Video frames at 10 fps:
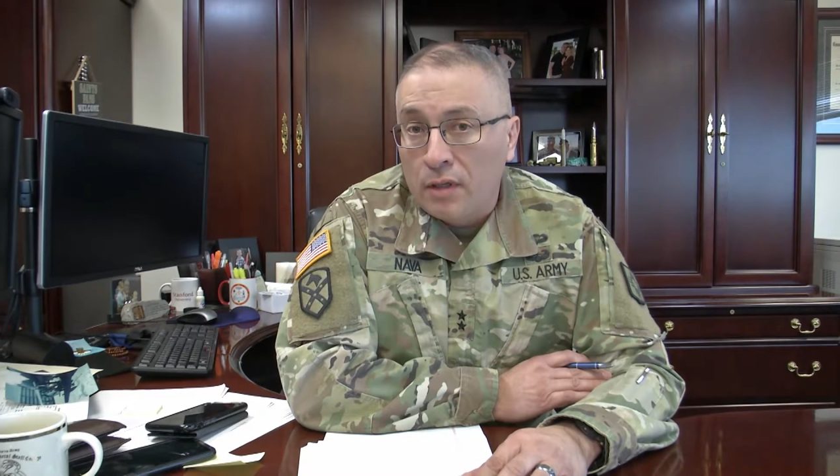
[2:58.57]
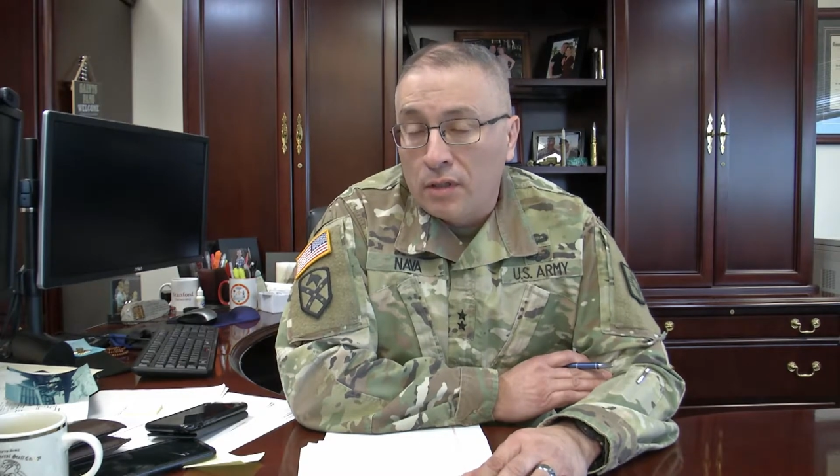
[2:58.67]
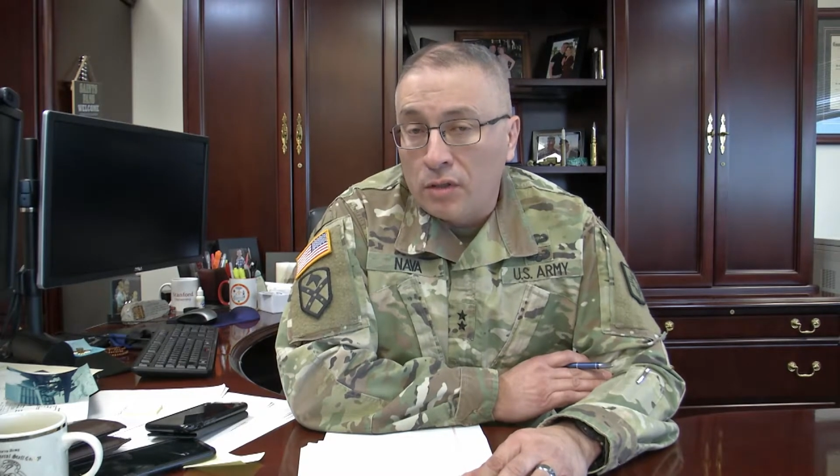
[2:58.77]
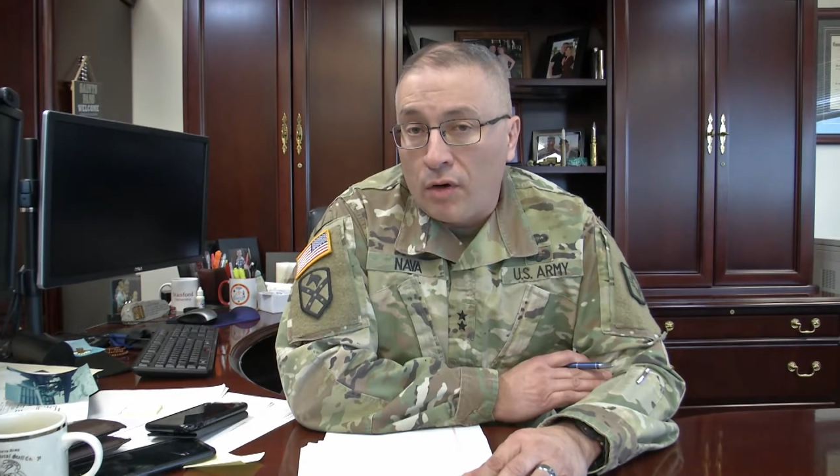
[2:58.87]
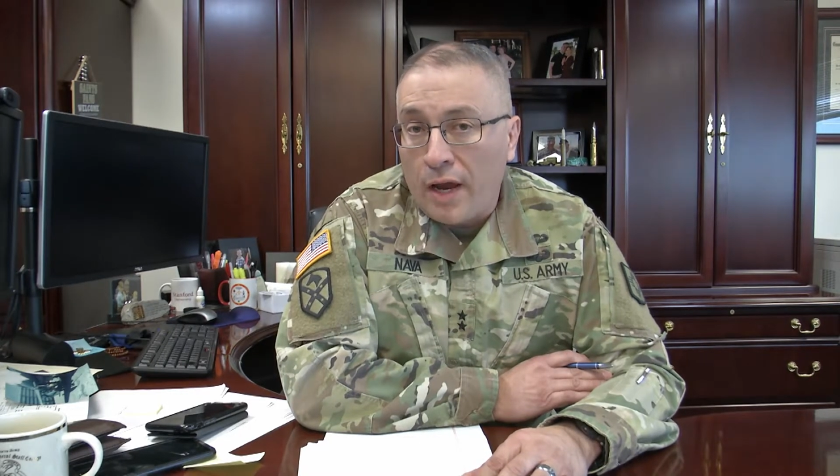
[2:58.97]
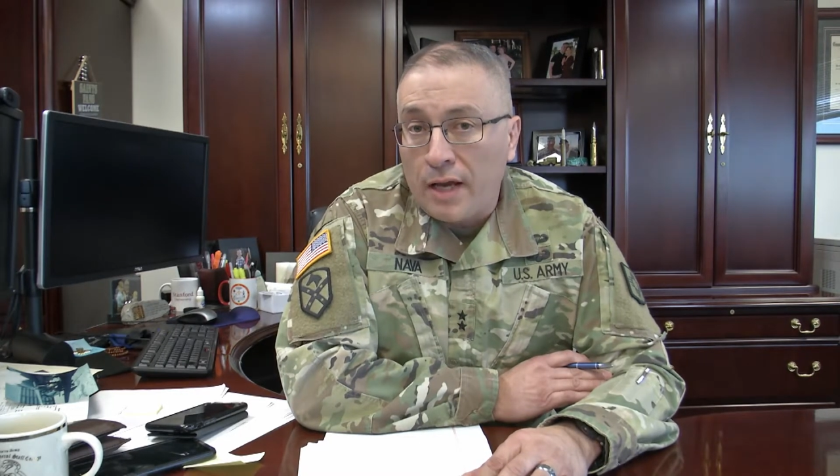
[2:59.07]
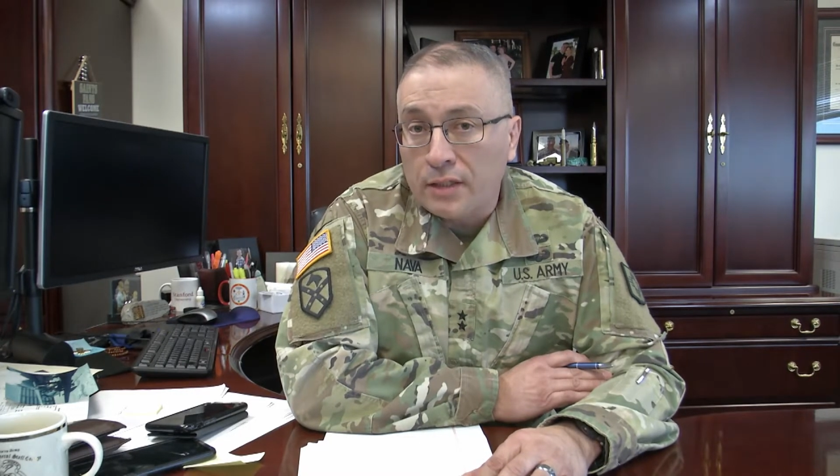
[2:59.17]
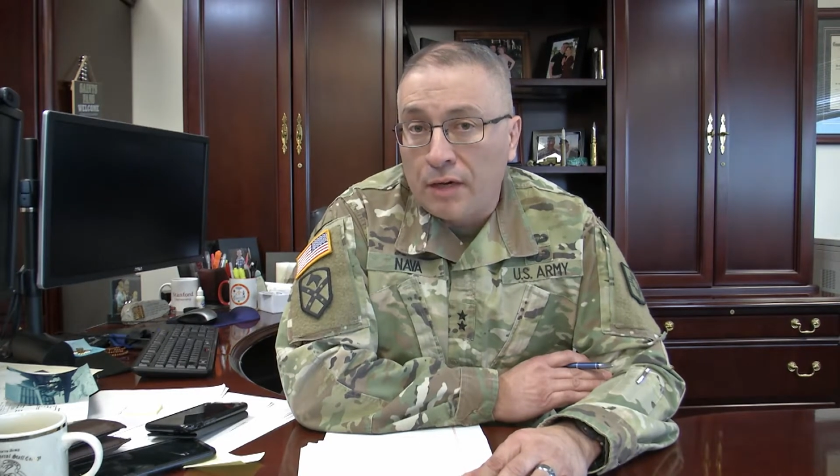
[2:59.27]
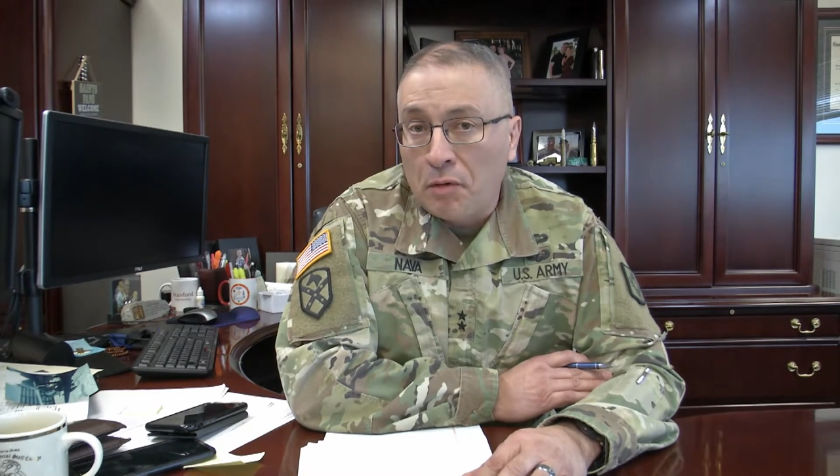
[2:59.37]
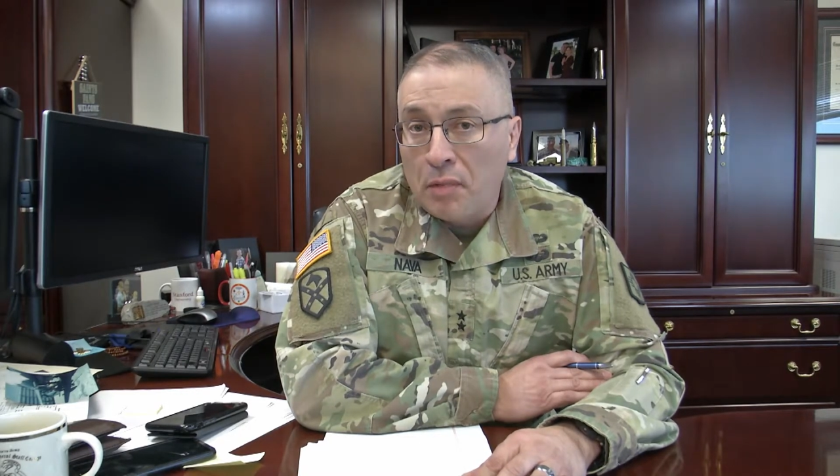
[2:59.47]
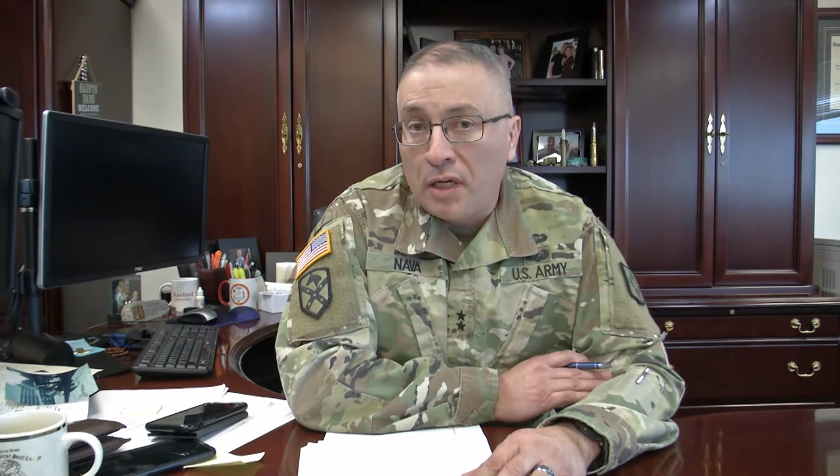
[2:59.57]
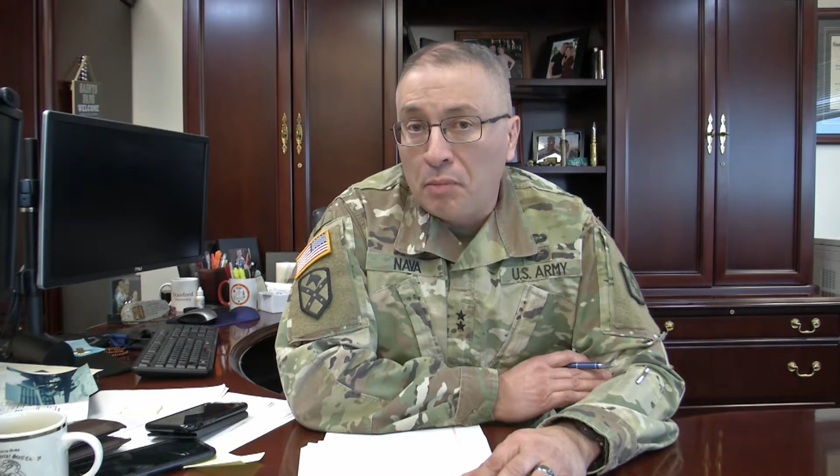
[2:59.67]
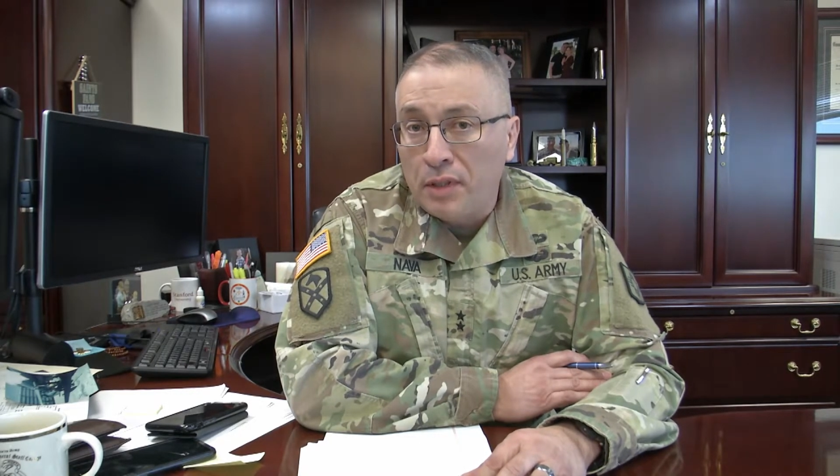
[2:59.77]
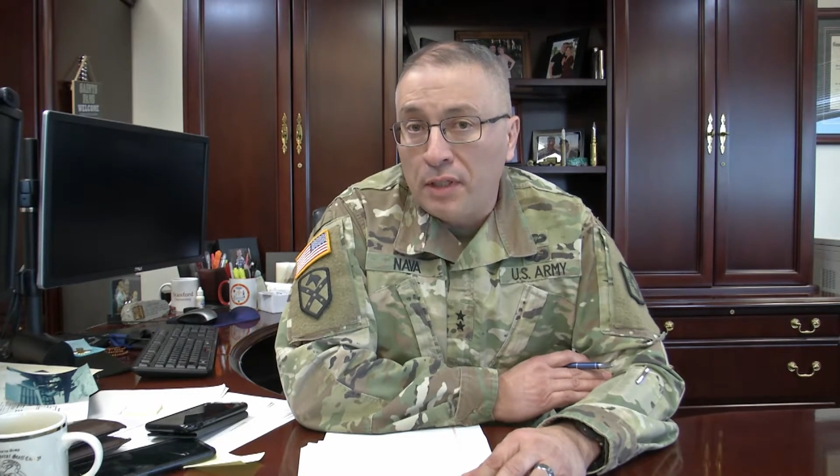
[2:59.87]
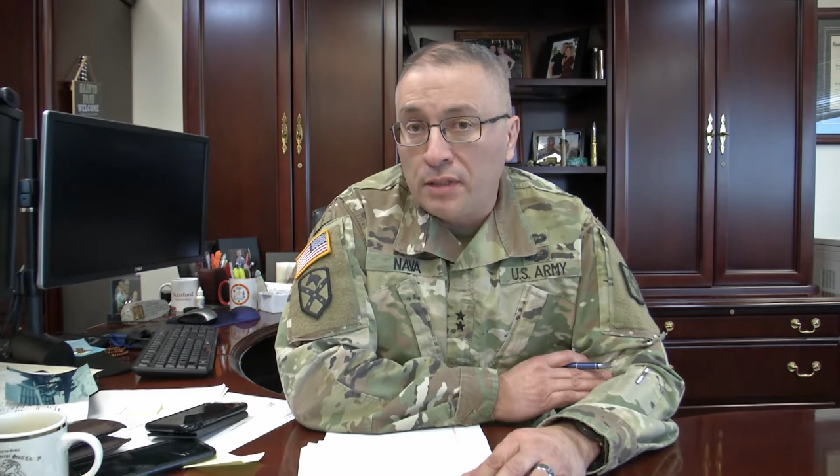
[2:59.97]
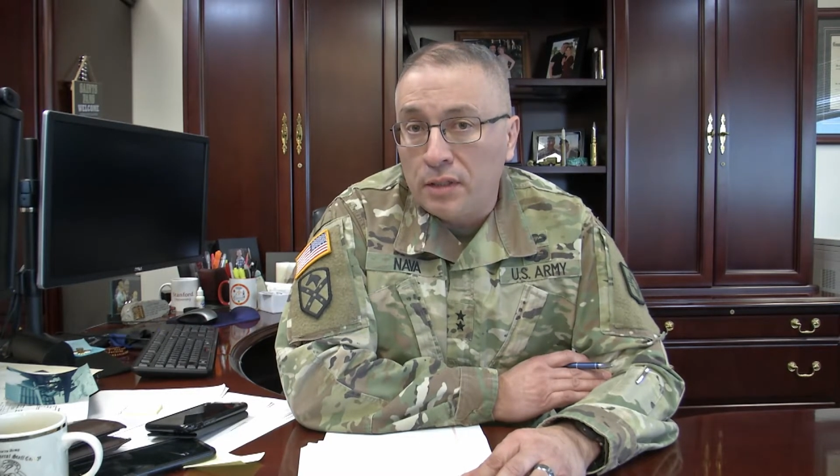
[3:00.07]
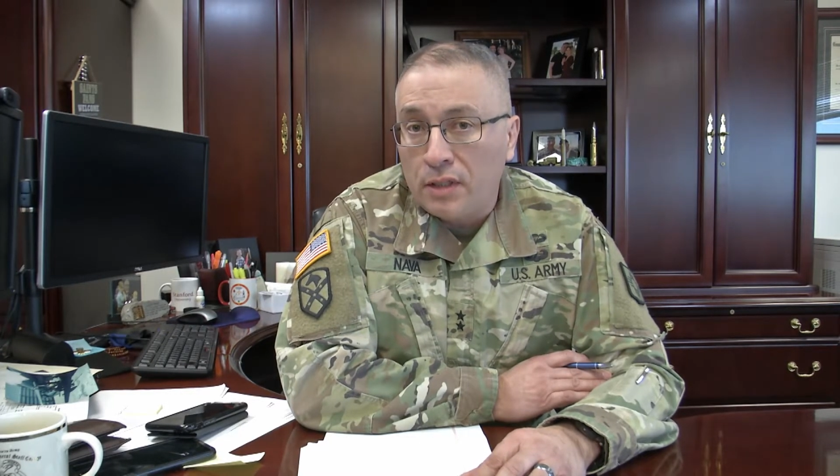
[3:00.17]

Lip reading: So I ask everybody, please